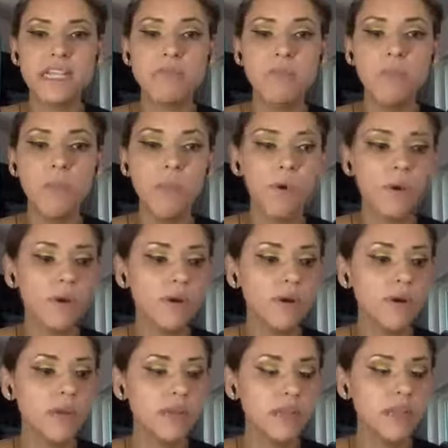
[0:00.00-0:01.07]
that's
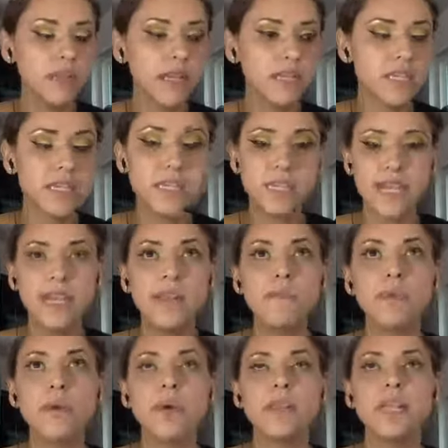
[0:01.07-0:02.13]
more like
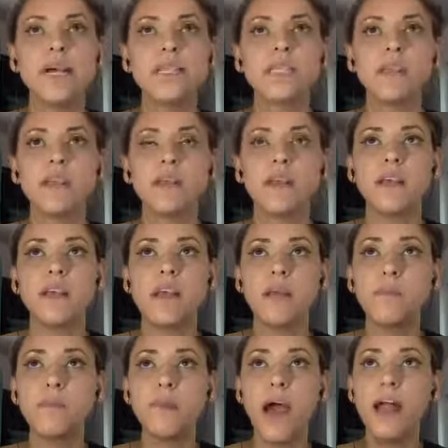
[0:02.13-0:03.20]
sustainable and that's
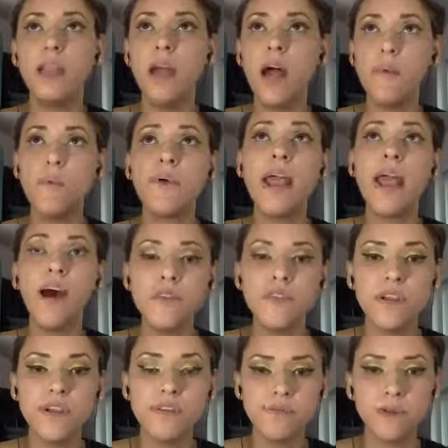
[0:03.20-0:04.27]
a lot more
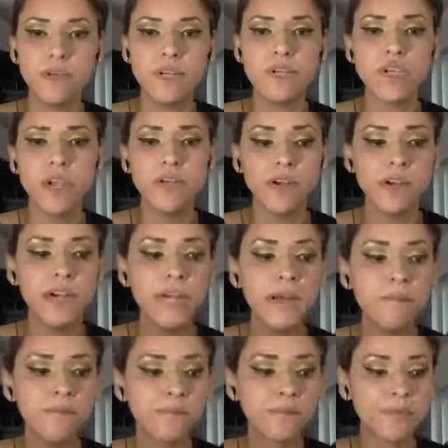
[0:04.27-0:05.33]
healthier for each other.
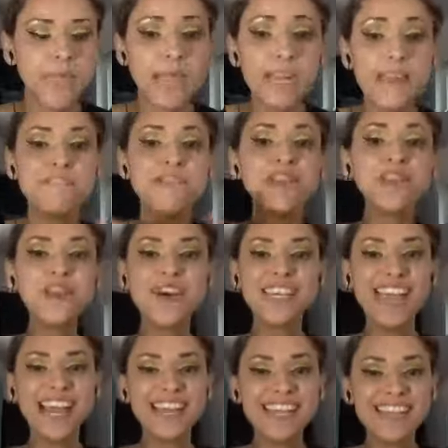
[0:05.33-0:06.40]
And if you
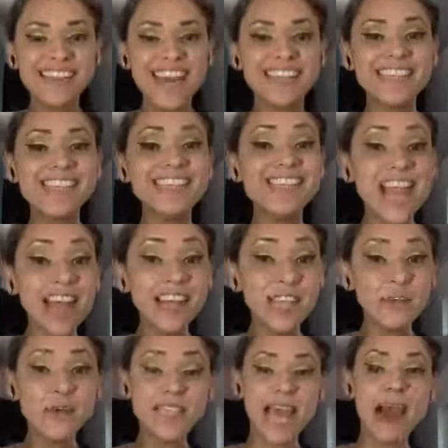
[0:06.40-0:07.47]
look at it, that's
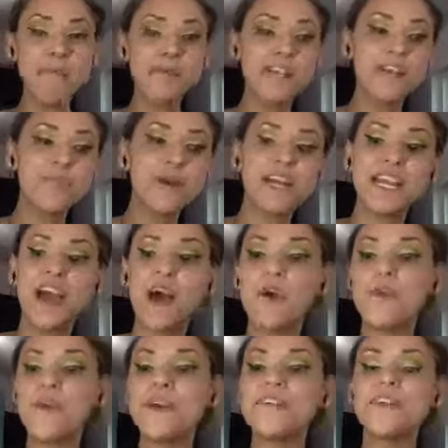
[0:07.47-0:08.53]
exactly what's happening right
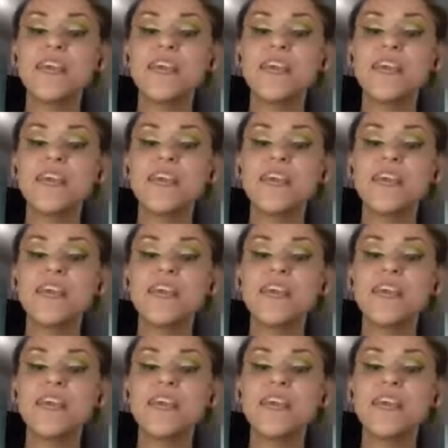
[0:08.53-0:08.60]
now